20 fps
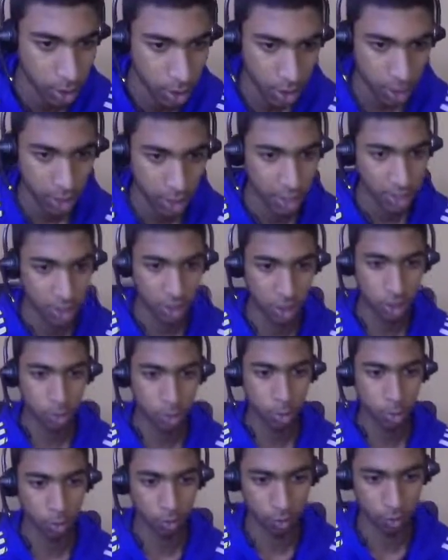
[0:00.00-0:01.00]
it's a good
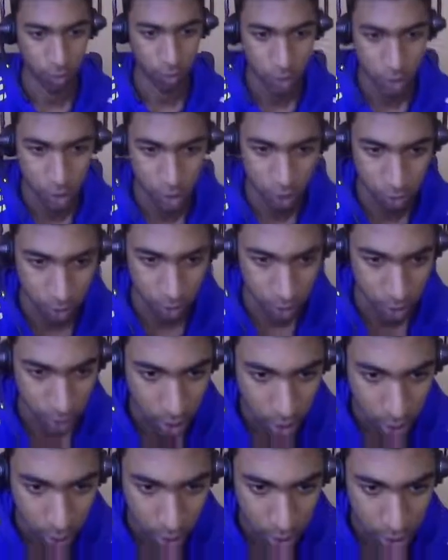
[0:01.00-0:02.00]
move generally
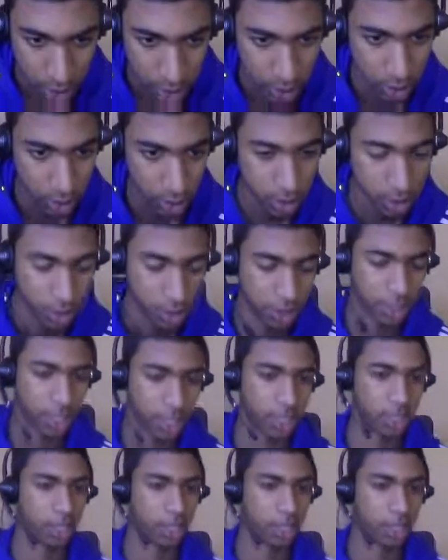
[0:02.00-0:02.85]
to take the